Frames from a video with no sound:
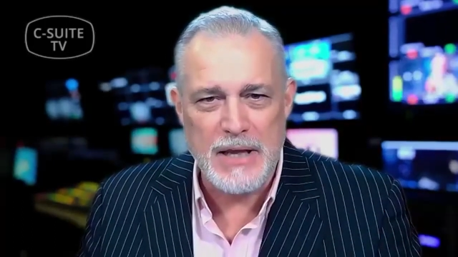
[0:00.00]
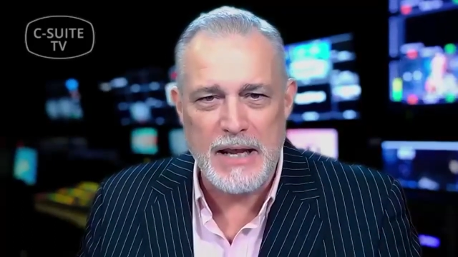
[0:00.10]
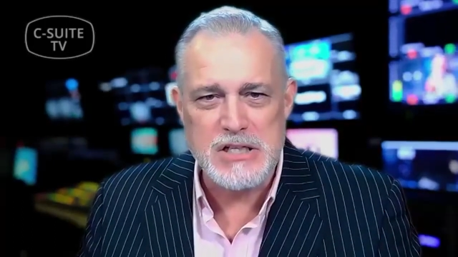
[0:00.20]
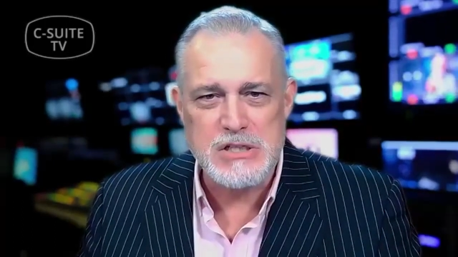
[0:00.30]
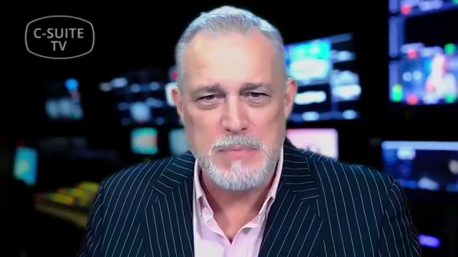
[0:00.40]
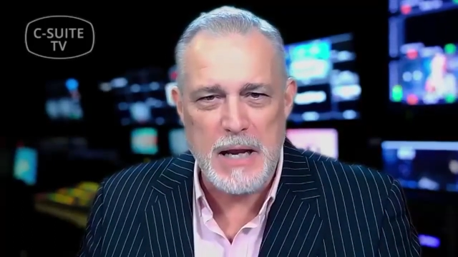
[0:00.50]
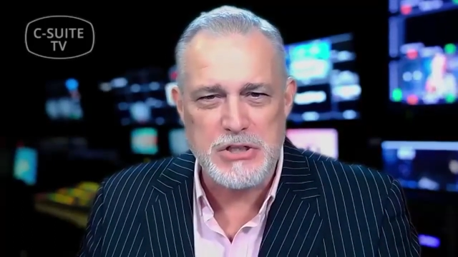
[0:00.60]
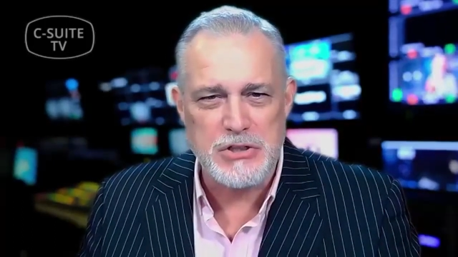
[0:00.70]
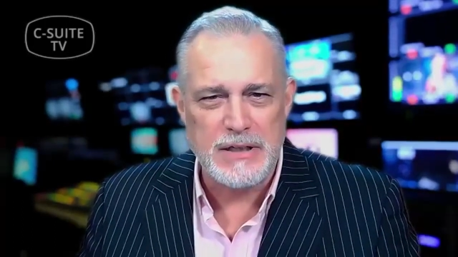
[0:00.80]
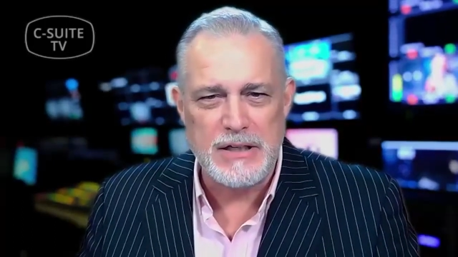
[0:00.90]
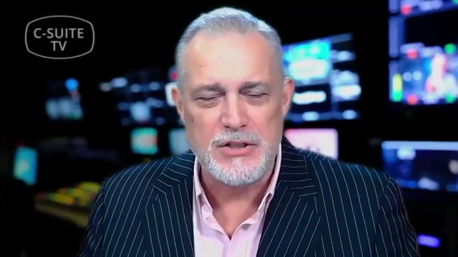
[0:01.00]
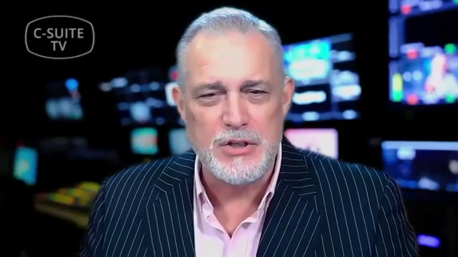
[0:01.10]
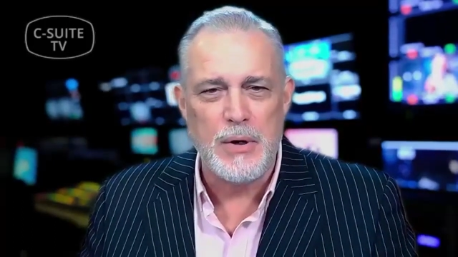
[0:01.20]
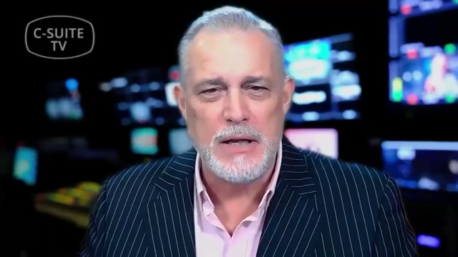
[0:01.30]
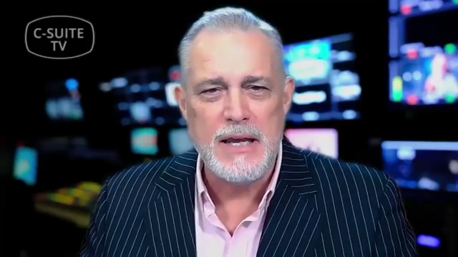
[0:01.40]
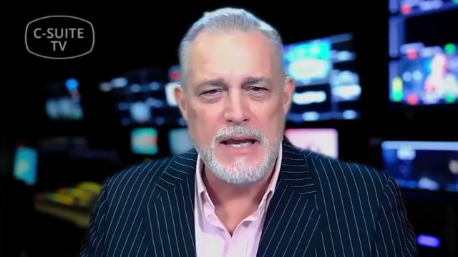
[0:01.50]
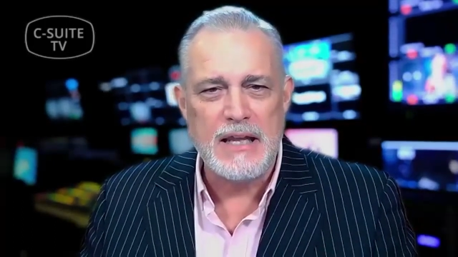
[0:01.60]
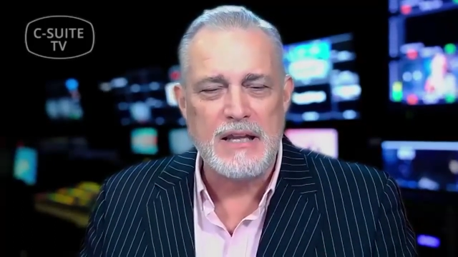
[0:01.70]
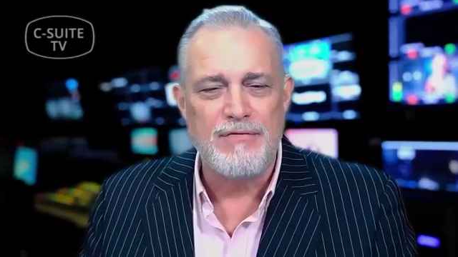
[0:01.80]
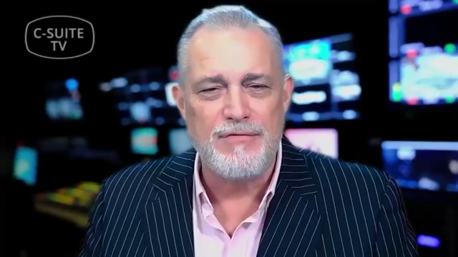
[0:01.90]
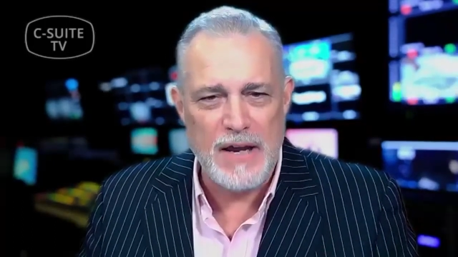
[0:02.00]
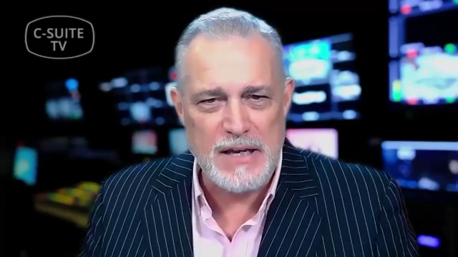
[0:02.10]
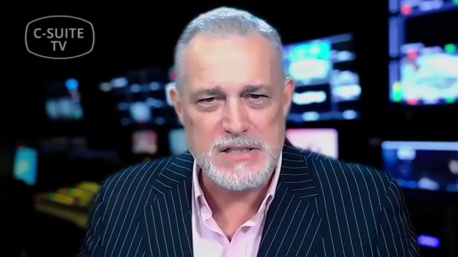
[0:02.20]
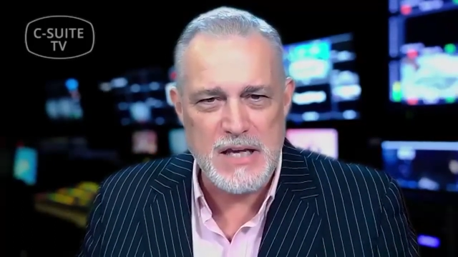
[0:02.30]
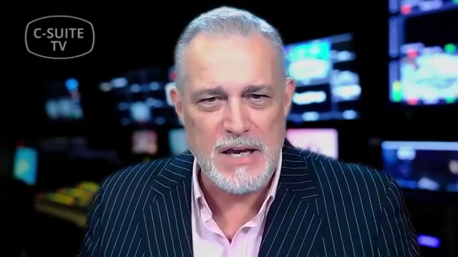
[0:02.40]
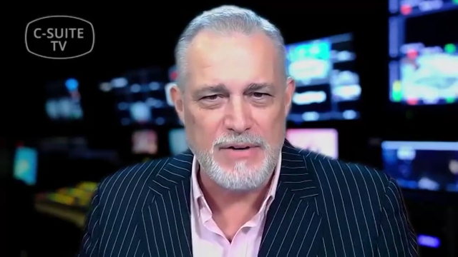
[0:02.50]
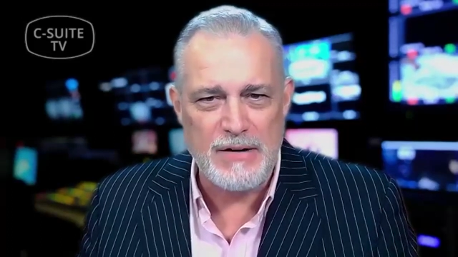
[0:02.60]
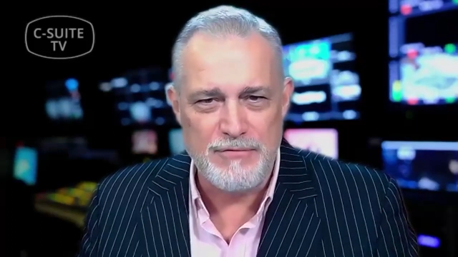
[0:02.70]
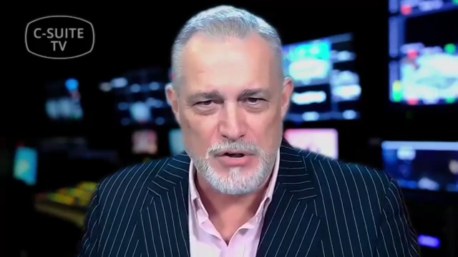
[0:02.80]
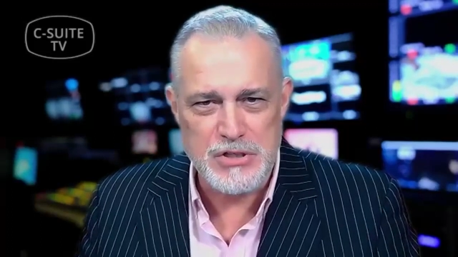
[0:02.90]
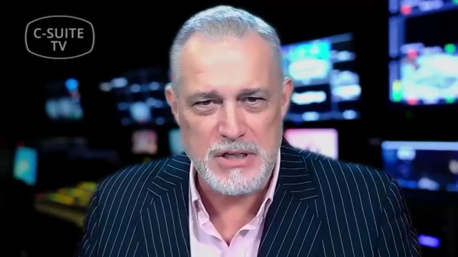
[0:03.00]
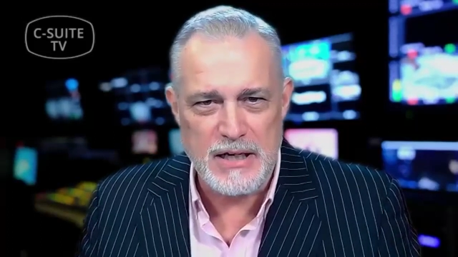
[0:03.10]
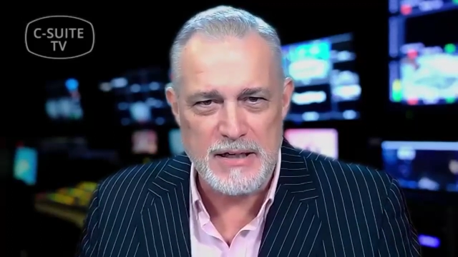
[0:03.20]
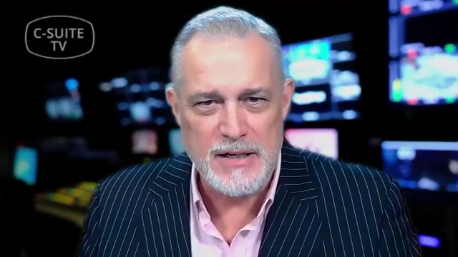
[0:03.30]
and especially do it in the face of adversity.